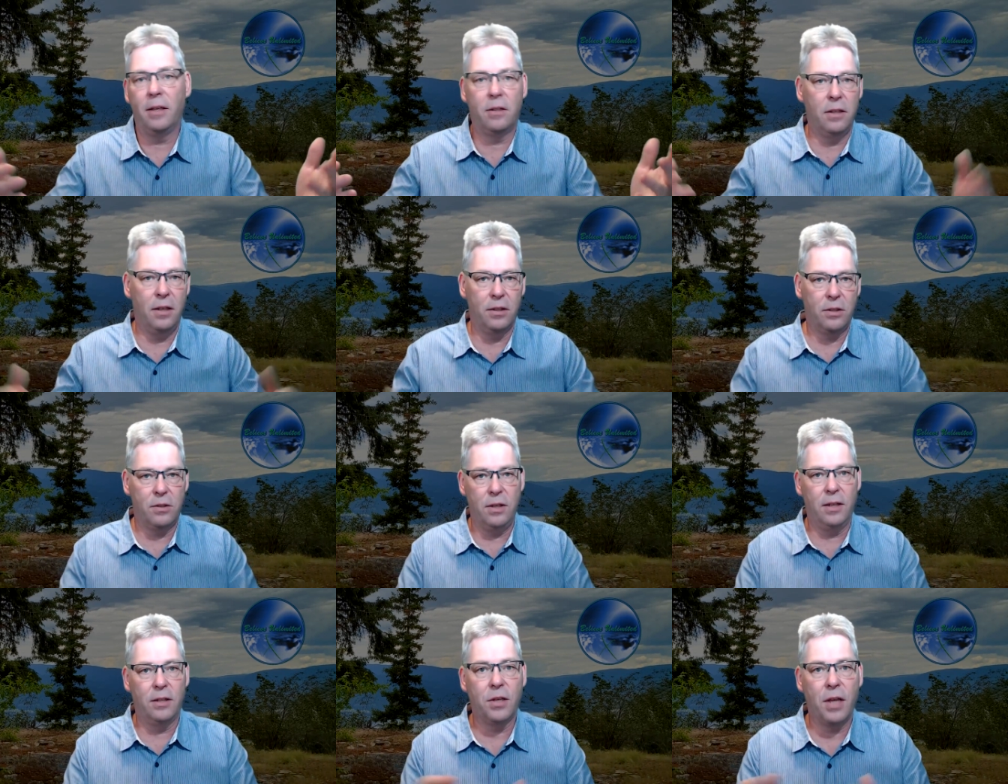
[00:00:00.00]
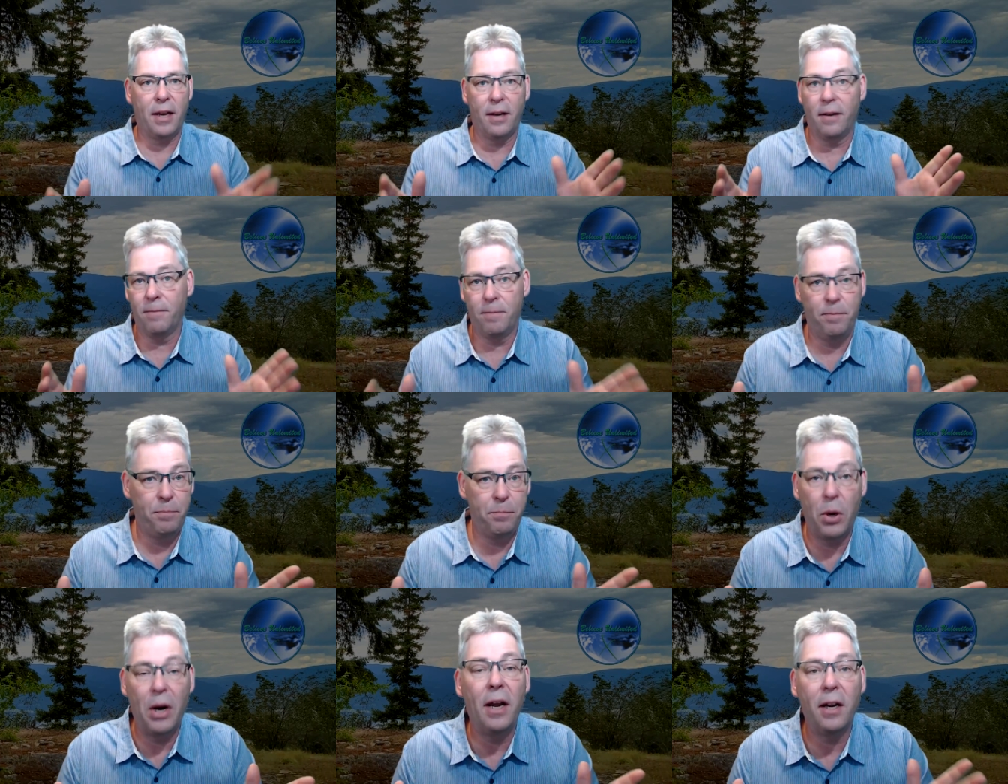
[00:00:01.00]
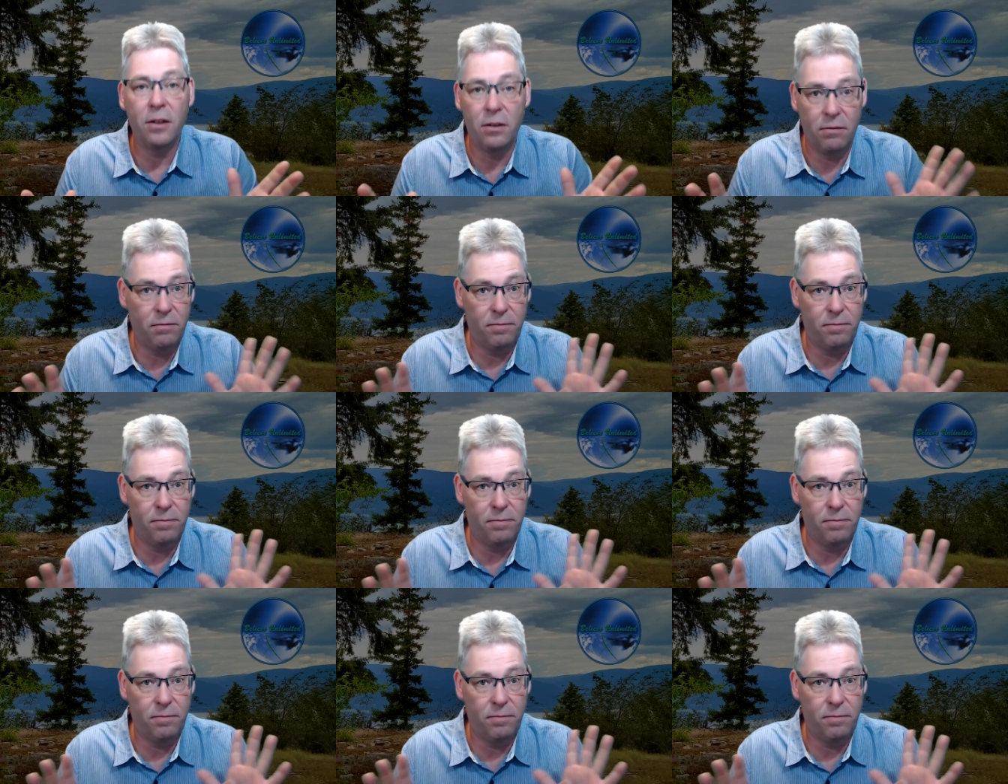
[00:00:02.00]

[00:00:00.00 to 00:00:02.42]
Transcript: it's like praying